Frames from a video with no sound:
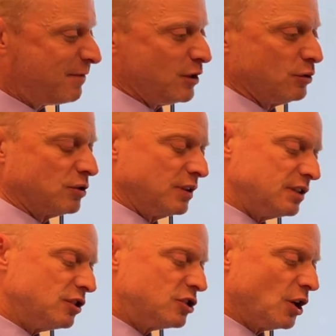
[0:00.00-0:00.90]
view. So this
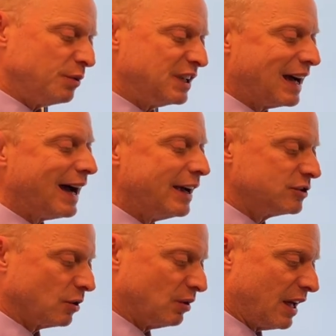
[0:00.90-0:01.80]
is showing the
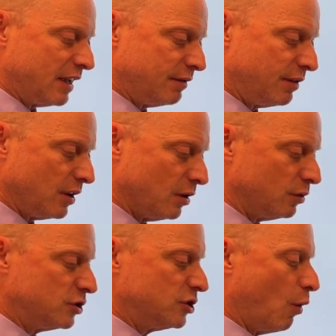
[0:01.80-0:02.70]
isoline view.
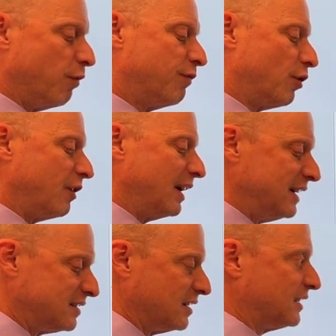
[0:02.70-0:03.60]
So for
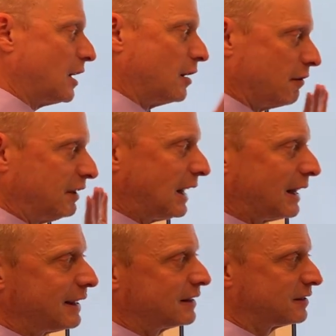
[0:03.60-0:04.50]
instance, I really
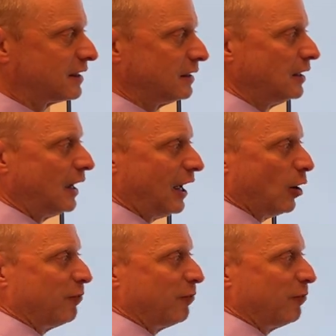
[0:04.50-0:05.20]
like this to help,